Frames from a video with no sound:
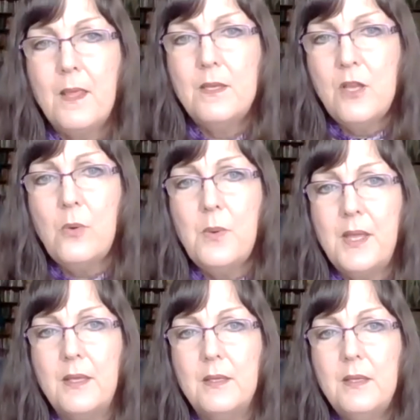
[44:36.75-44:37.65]

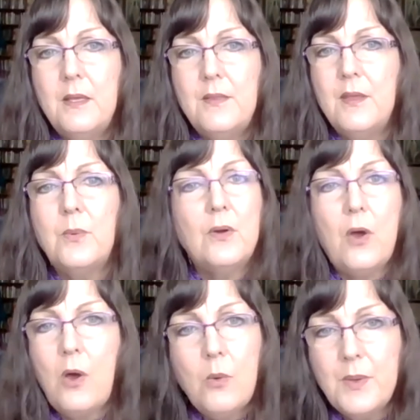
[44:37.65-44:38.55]
knowing that we're
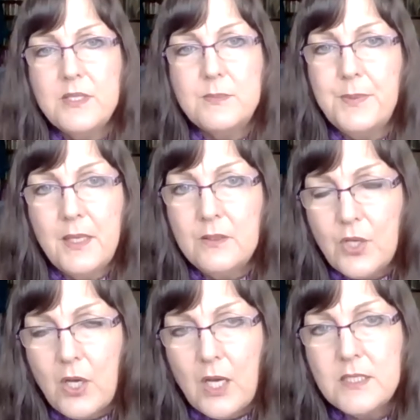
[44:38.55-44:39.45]
always being
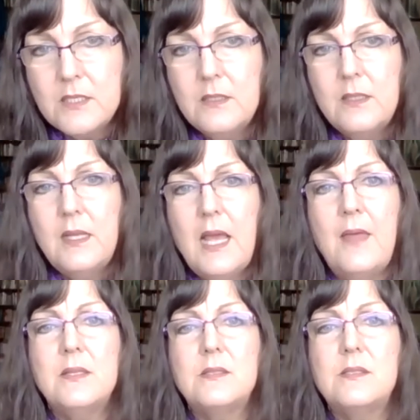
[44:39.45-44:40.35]
taught
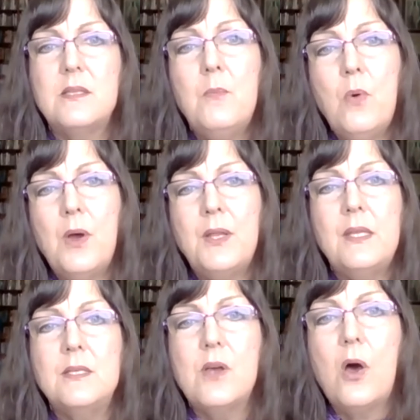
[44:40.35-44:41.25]
and that someone
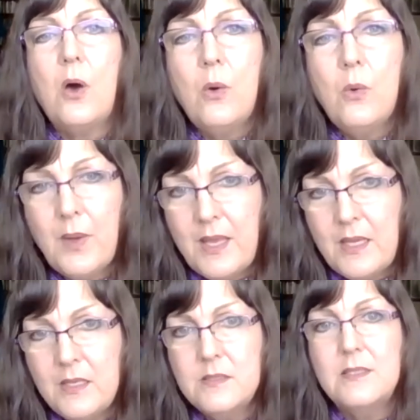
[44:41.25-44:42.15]
is
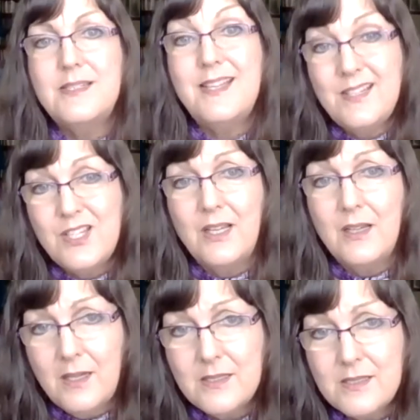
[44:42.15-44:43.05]
always teaching
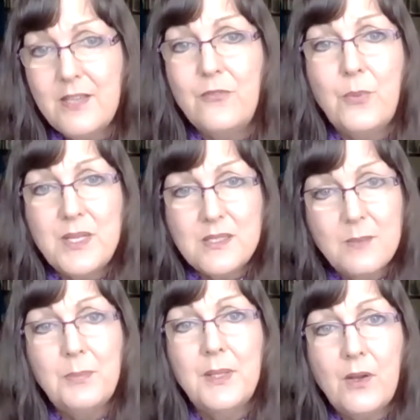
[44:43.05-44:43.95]
us if we
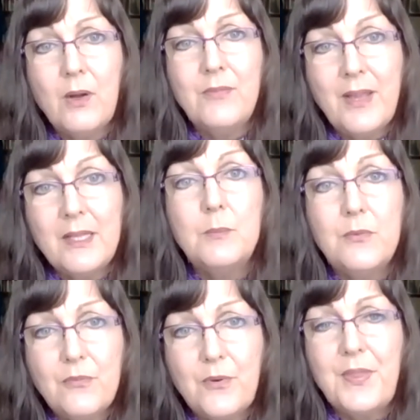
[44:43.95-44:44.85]
simply are
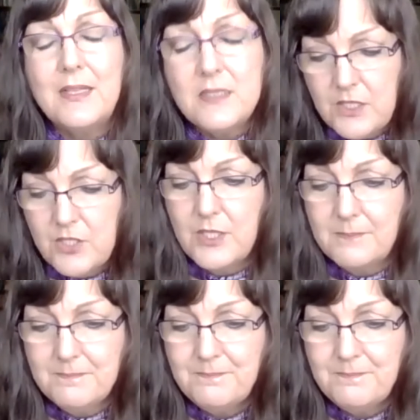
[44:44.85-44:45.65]
available for that teaching?